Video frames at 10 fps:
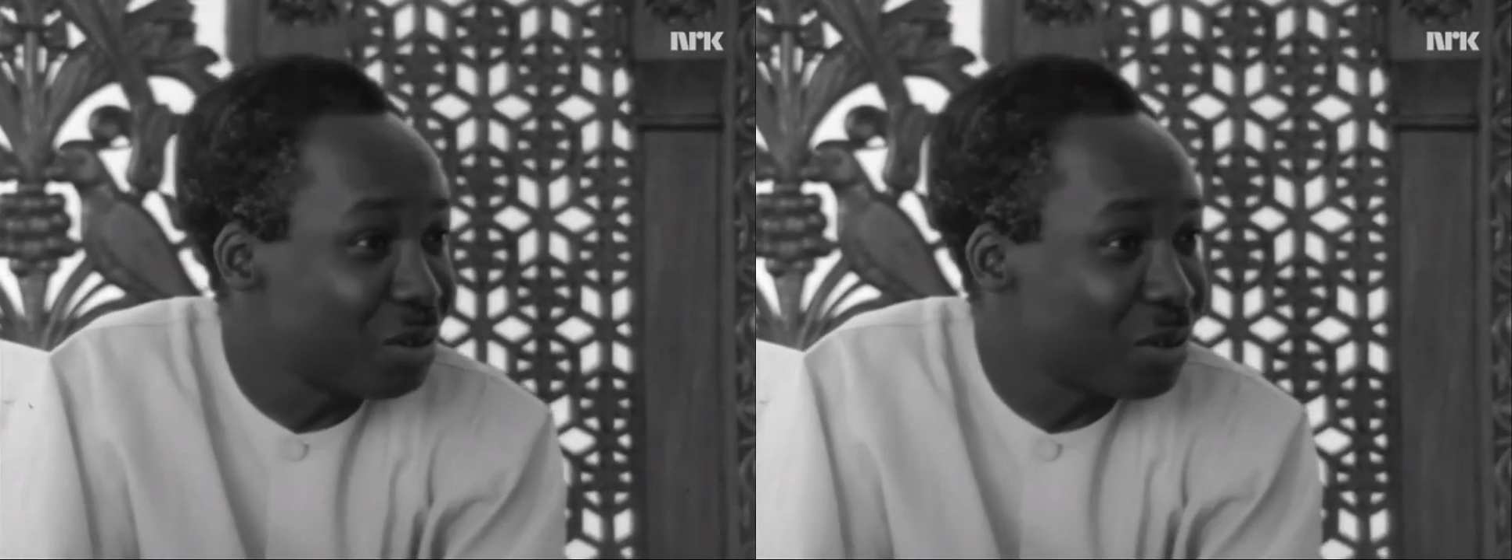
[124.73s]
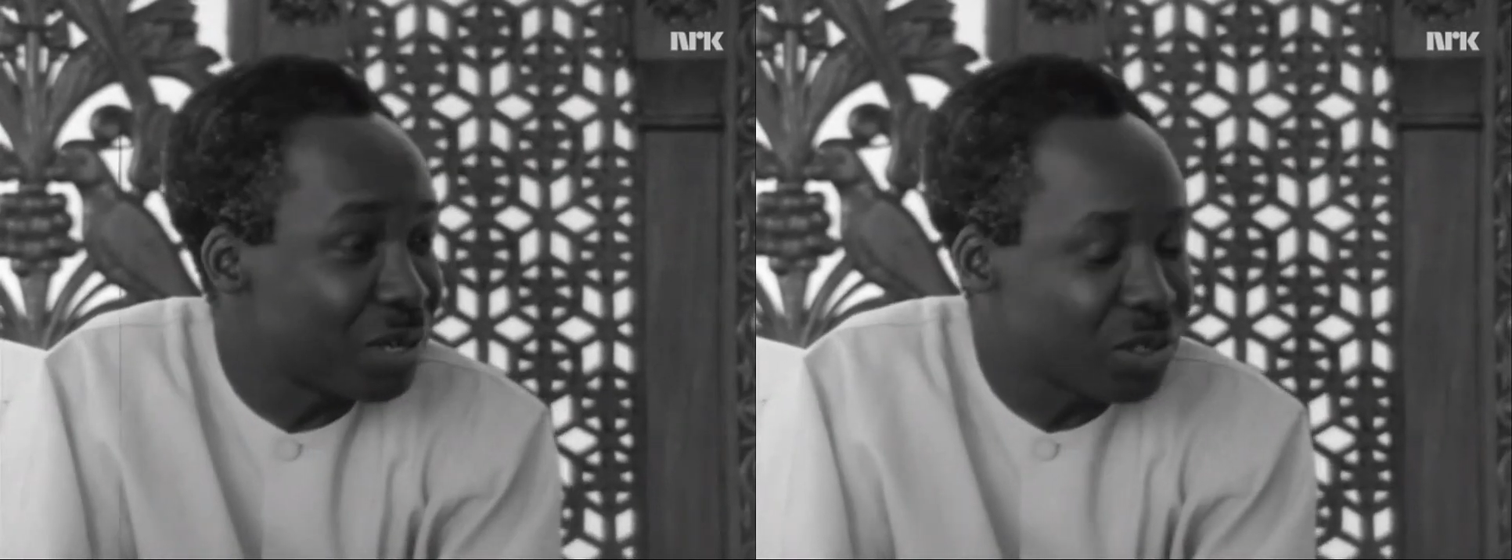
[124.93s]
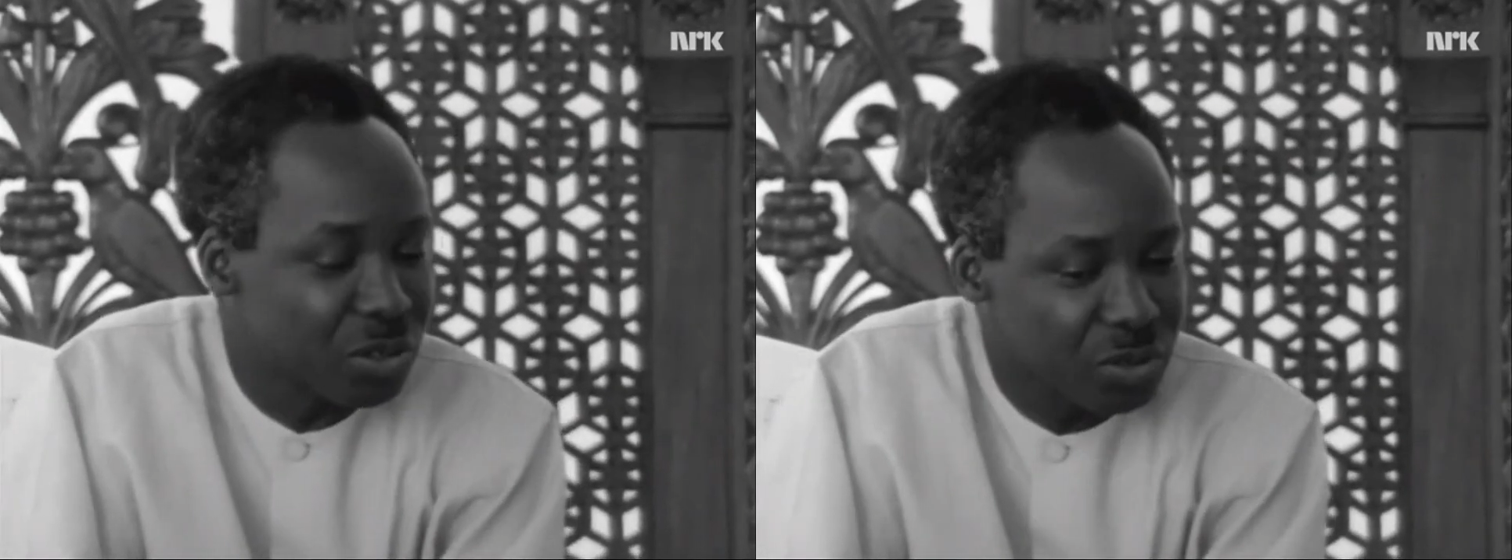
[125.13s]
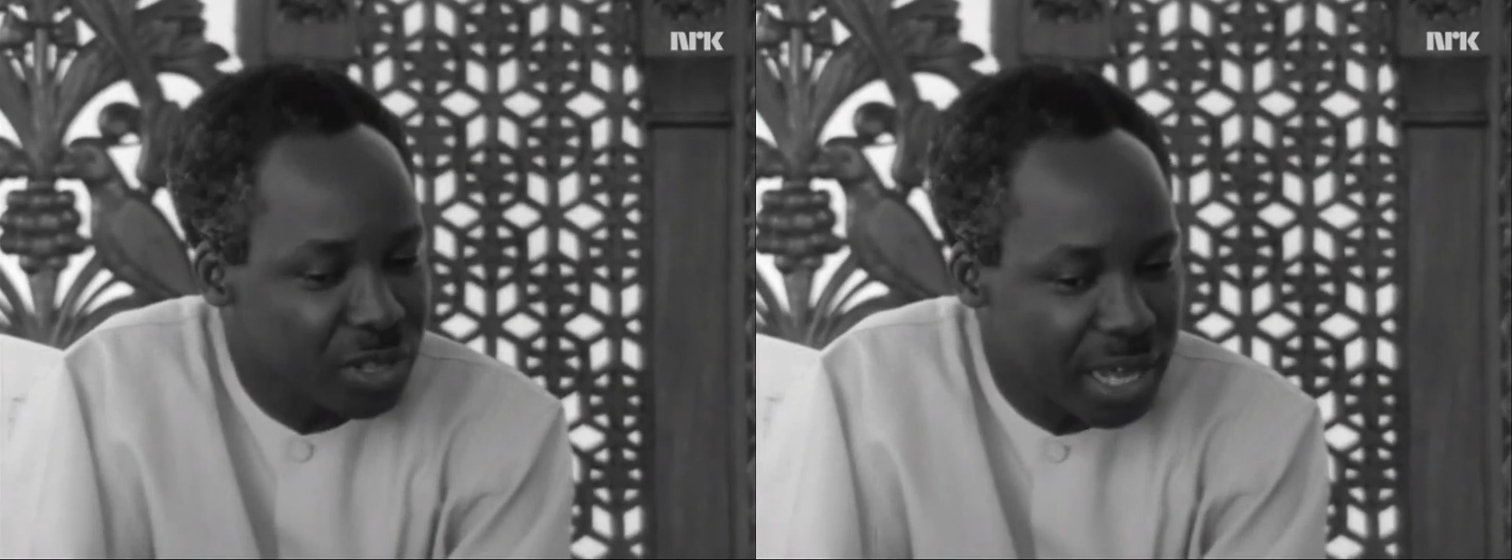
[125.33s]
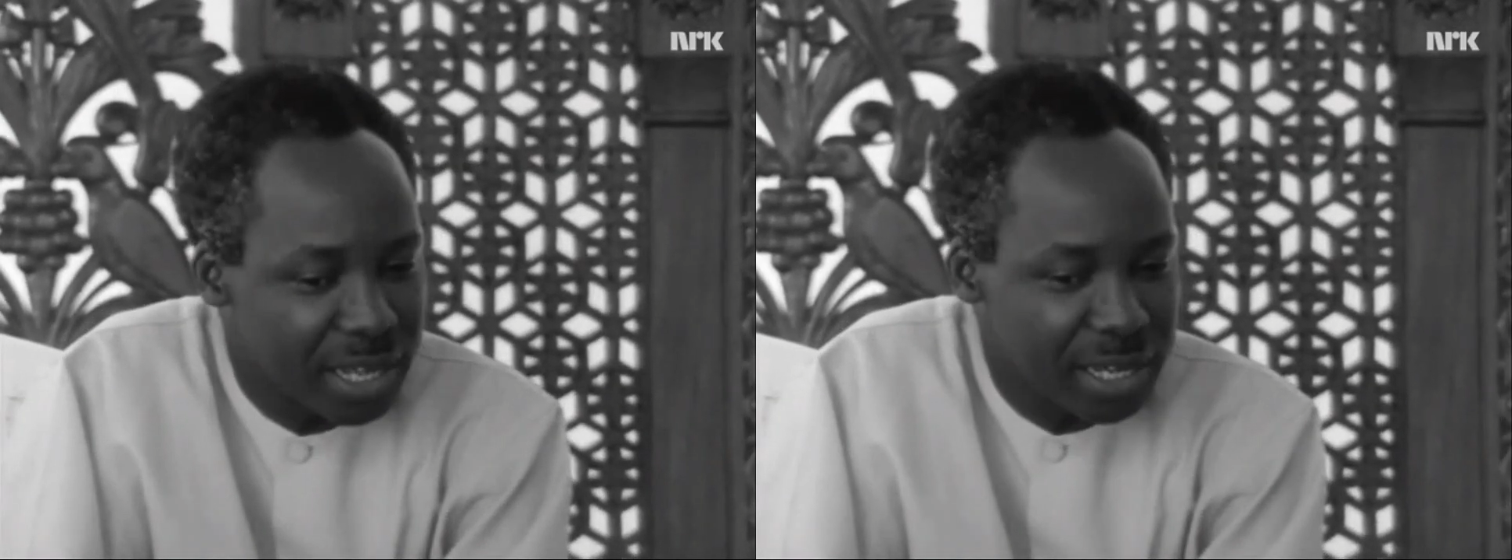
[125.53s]
we went through
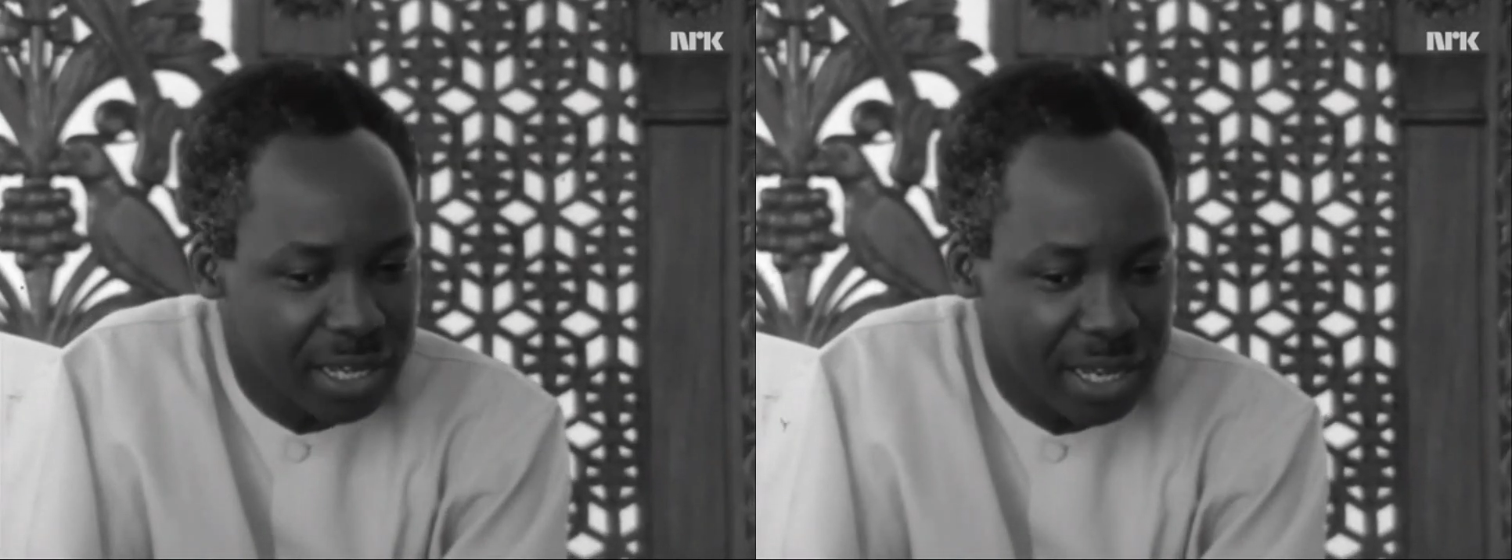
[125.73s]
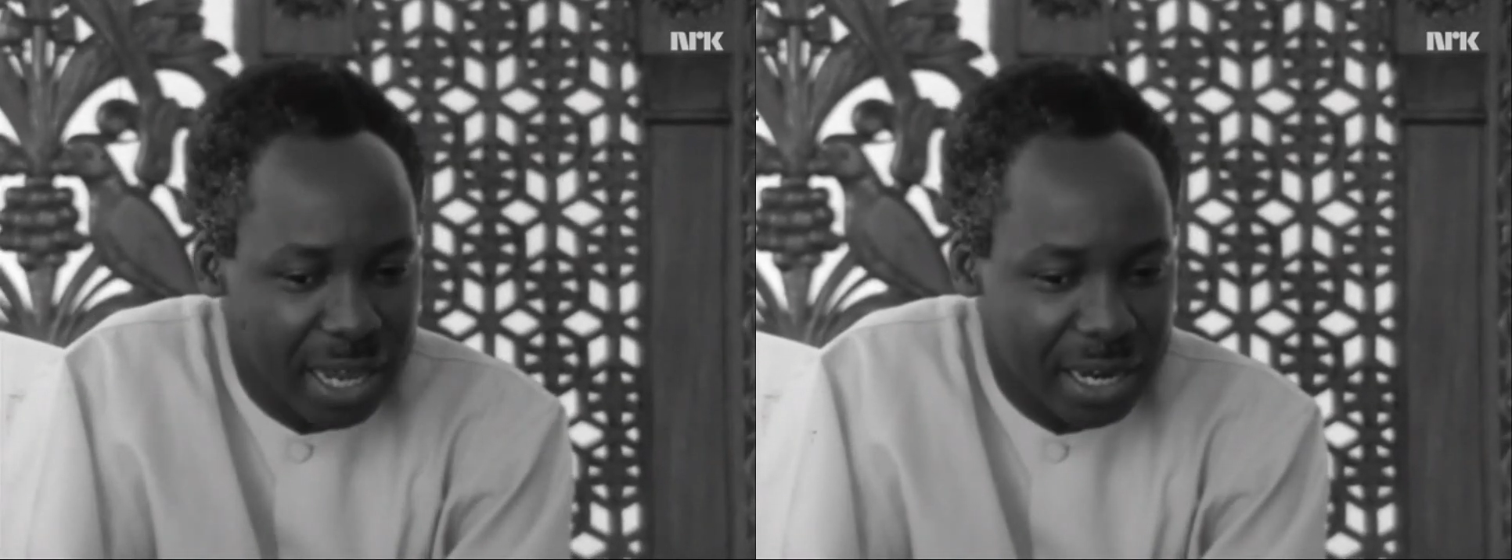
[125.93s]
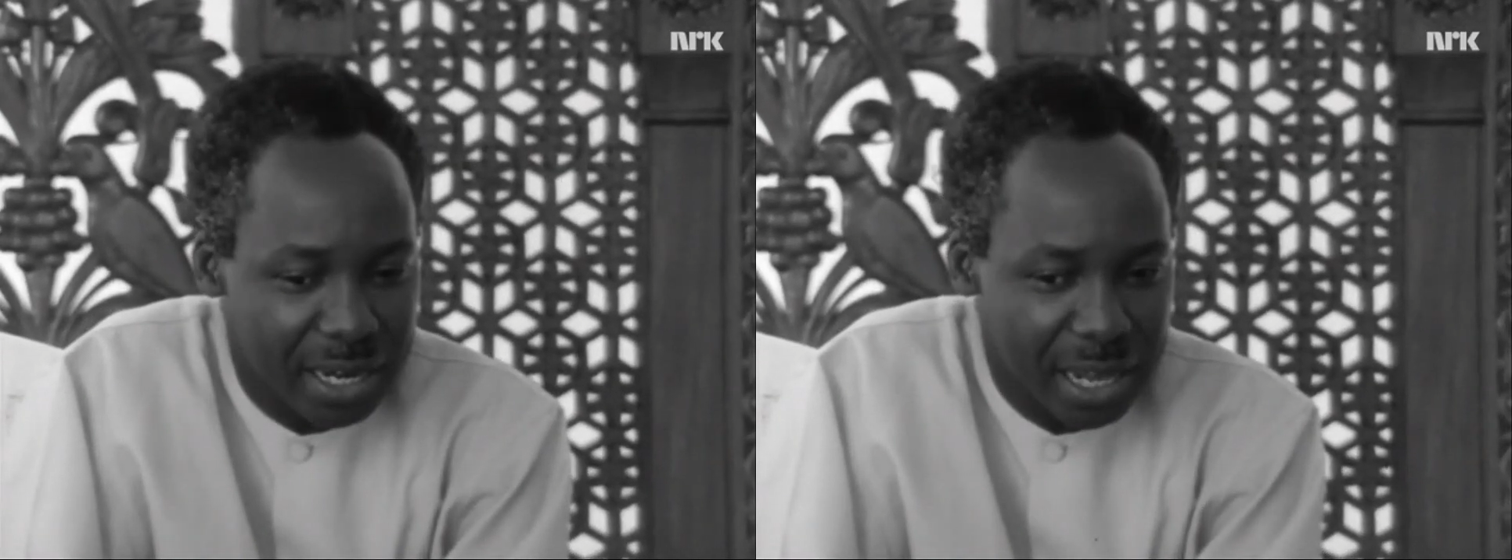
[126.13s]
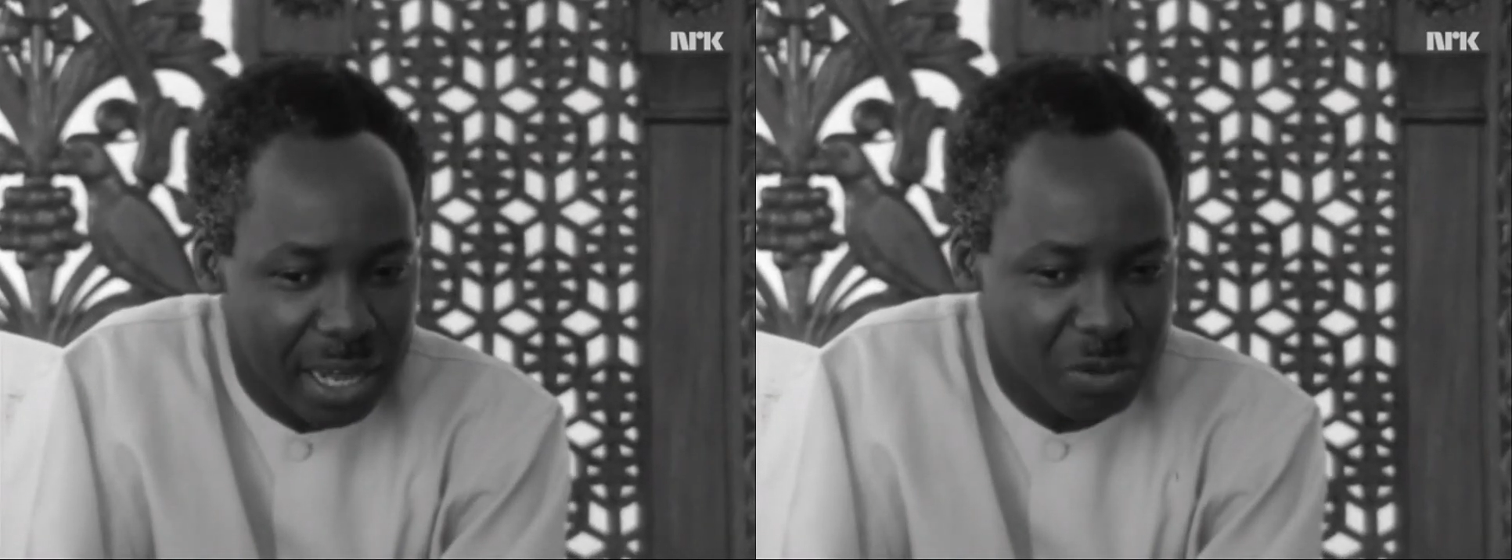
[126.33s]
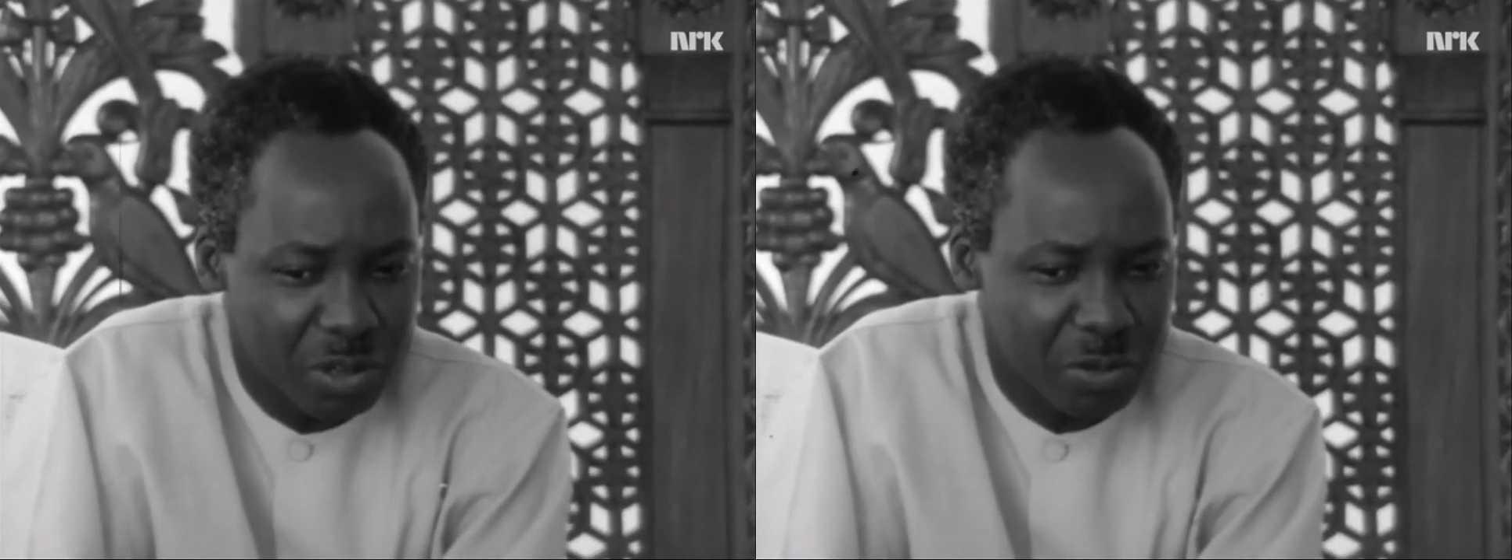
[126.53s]
the other day,
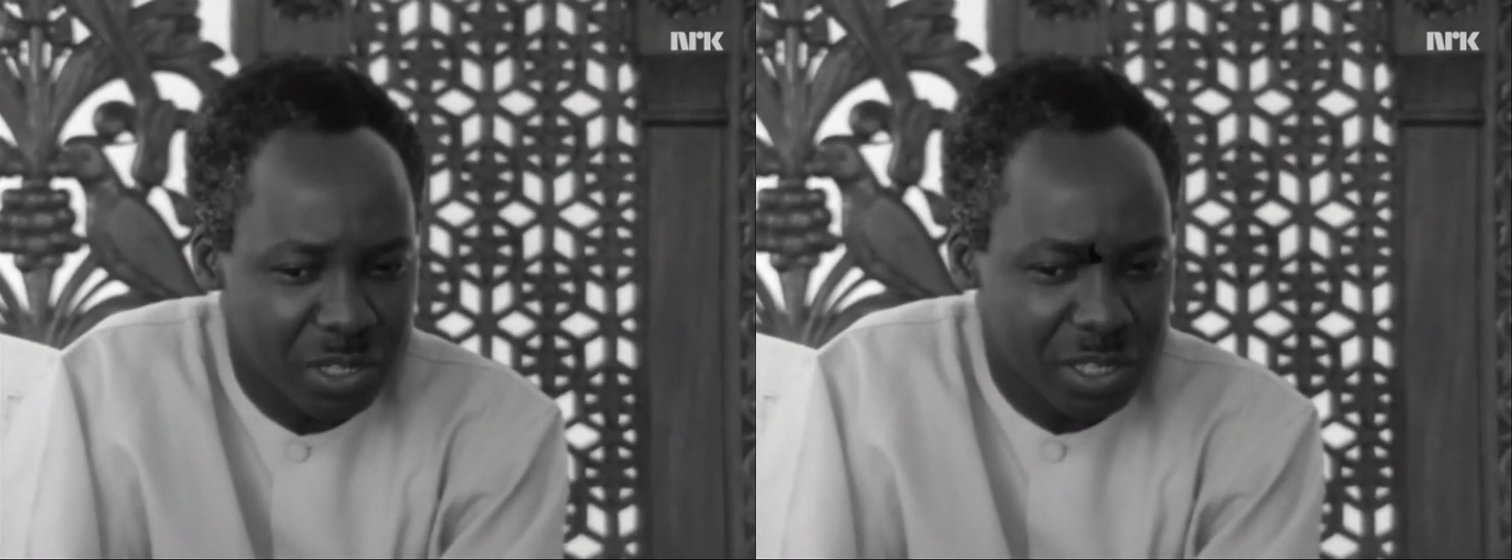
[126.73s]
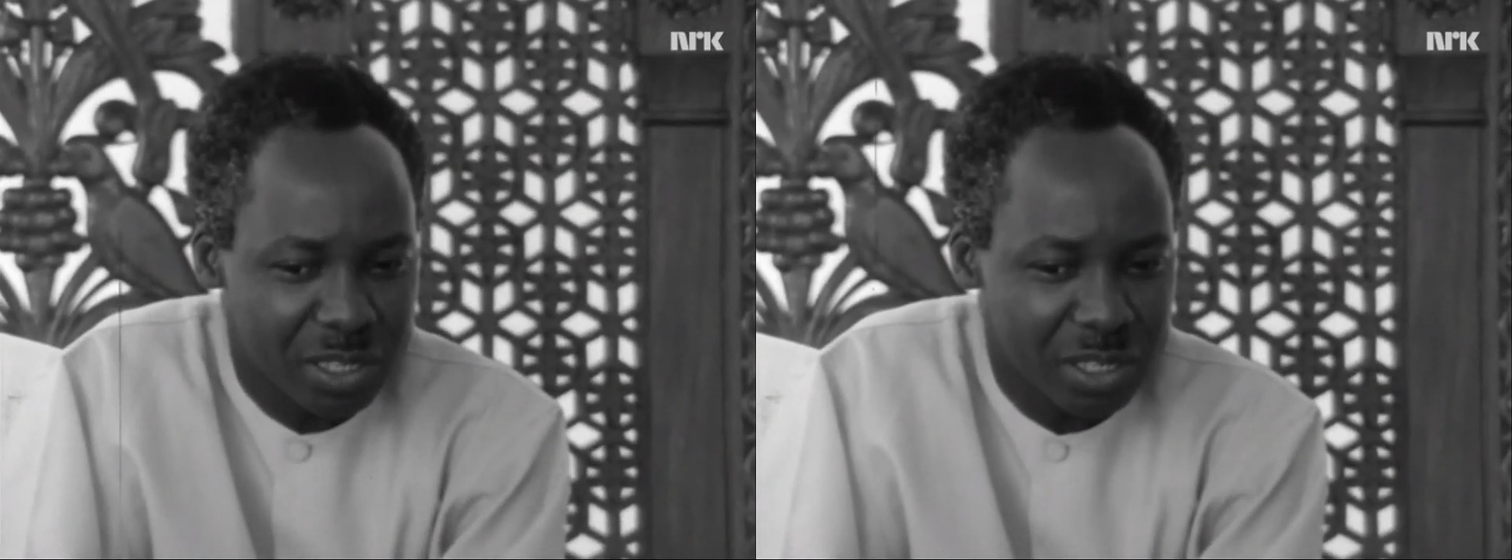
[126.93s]
and we